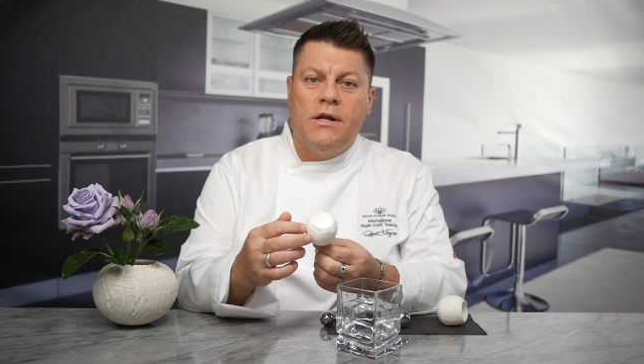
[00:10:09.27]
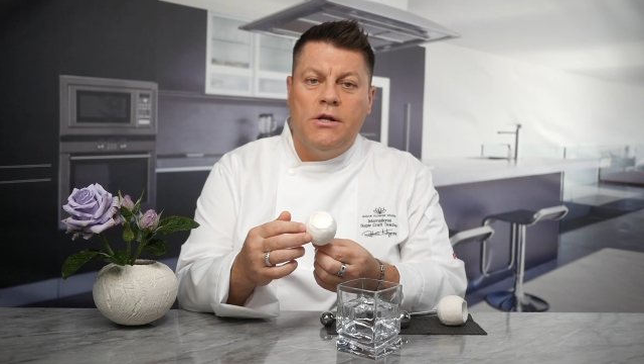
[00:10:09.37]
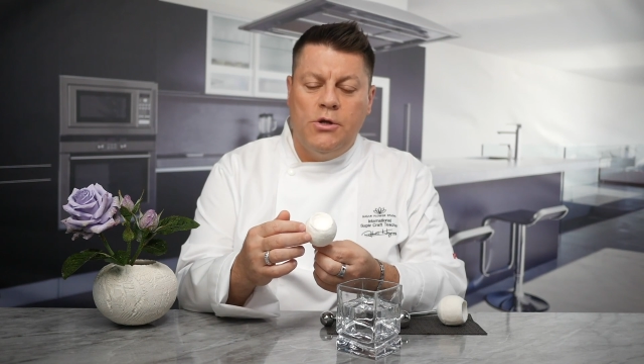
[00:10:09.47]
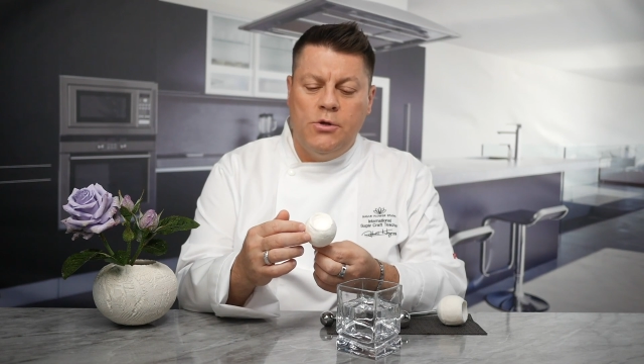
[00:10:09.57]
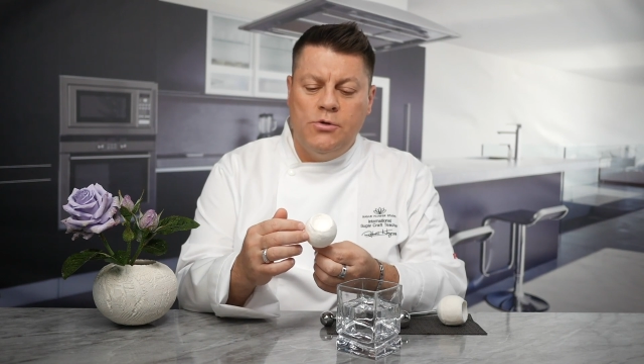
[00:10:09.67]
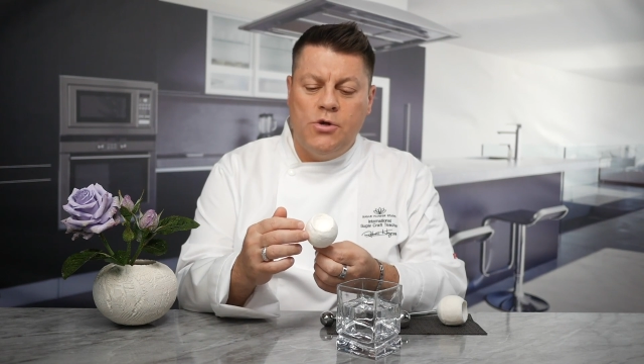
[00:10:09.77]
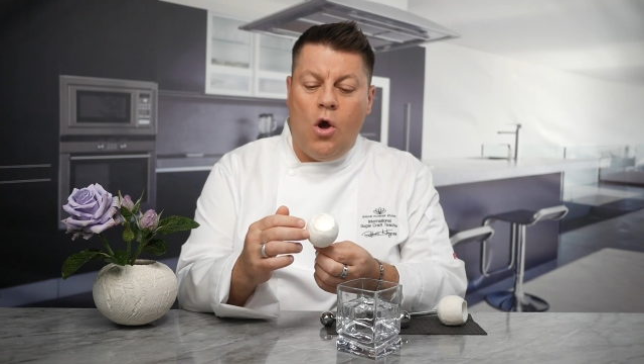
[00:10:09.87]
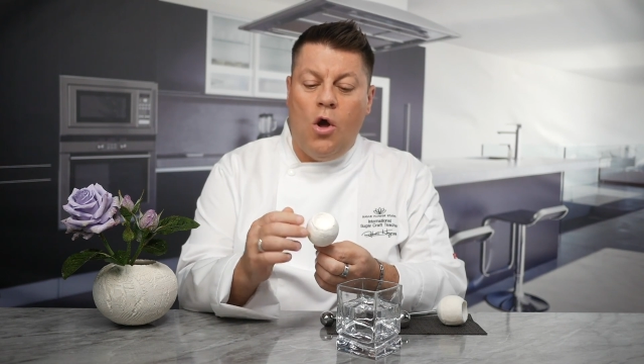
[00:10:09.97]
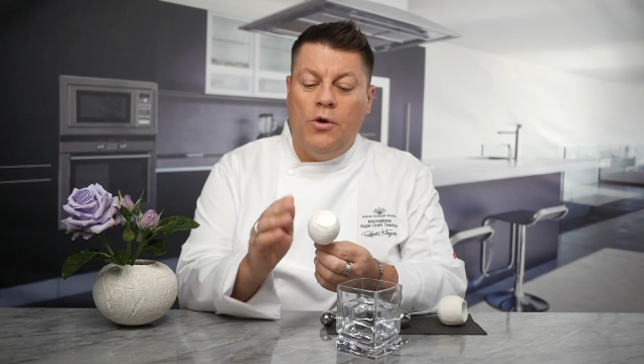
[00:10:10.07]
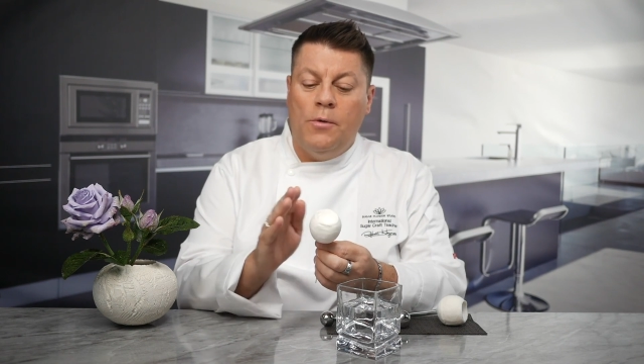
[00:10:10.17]
glued
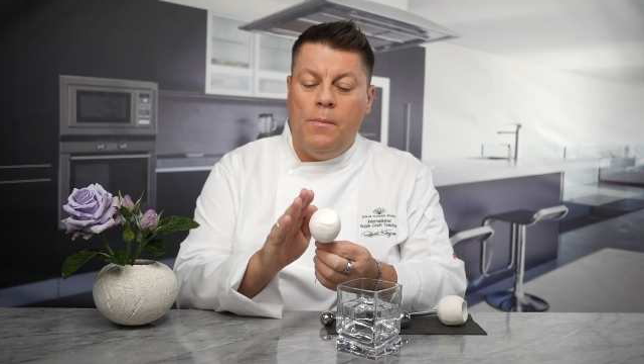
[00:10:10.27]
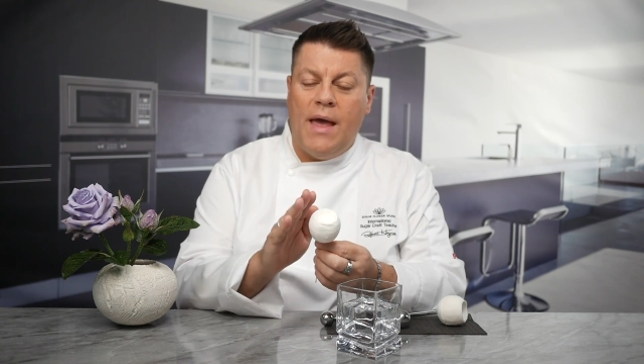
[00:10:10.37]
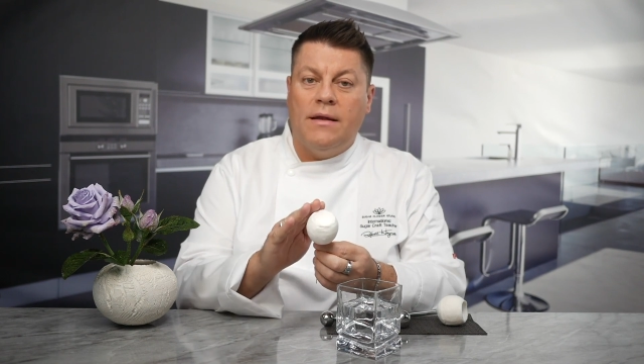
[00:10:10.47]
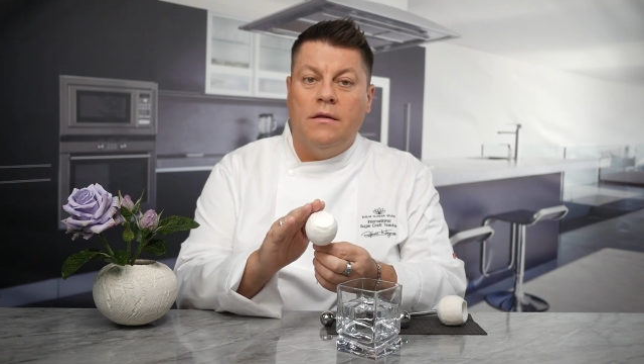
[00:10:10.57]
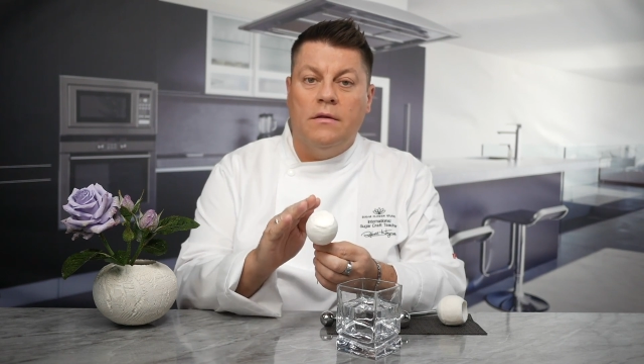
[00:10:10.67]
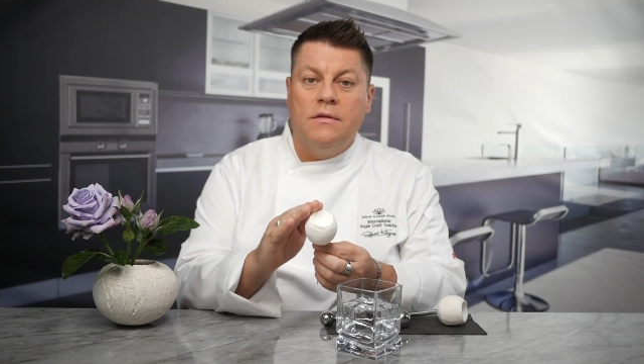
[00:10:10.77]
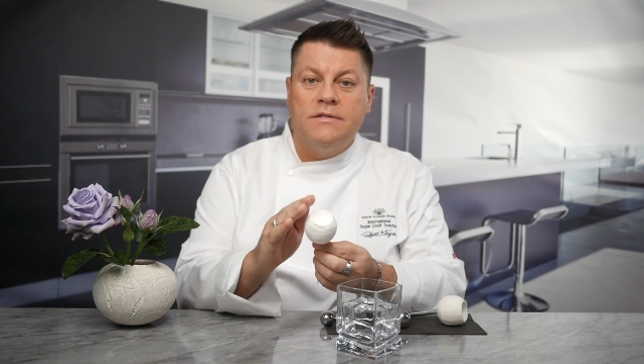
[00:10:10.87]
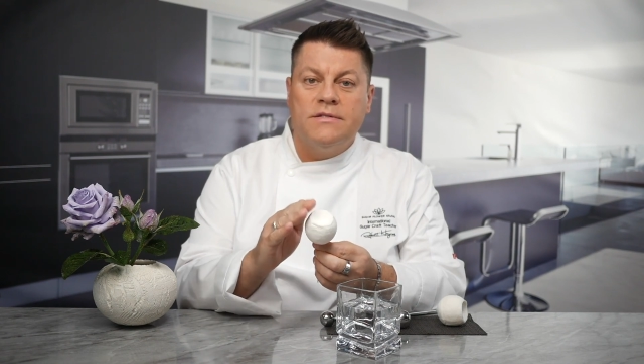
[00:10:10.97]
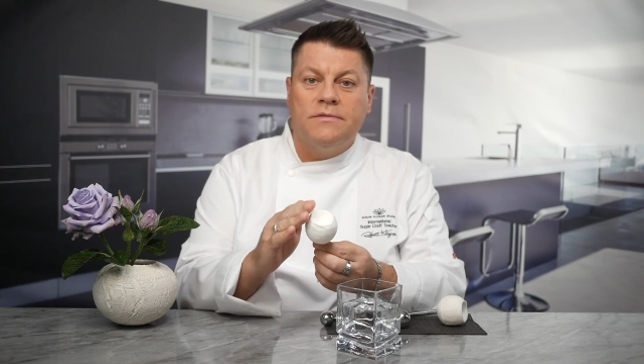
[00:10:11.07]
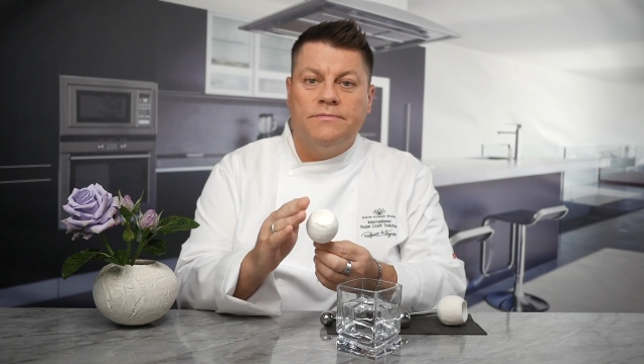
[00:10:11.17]
on
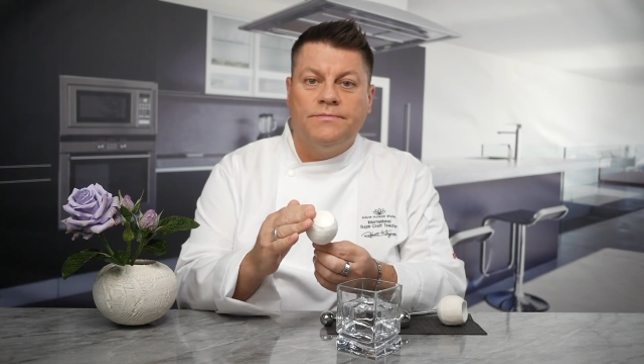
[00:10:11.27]
petals,